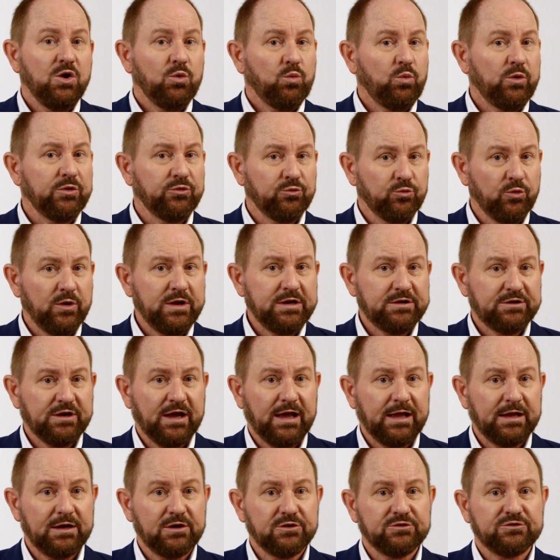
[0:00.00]
with
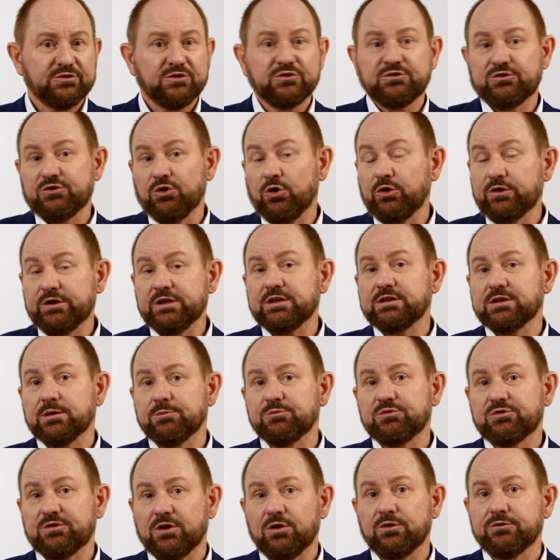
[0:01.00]
retailers asserting
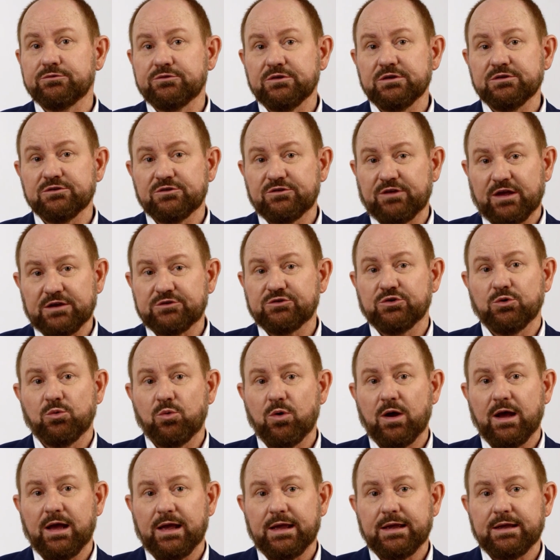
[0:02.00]
themselves in such a
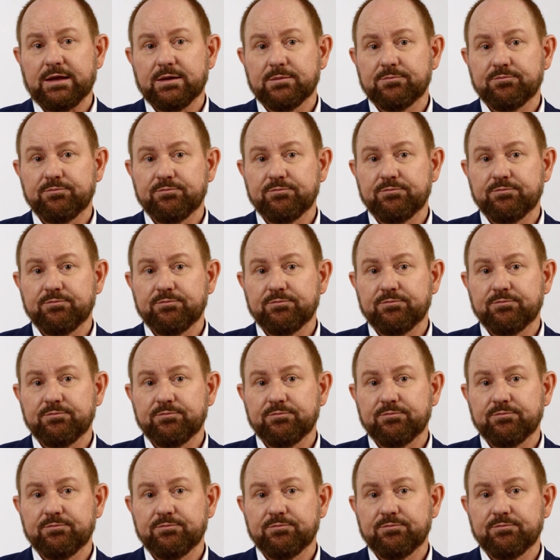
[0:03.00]
way.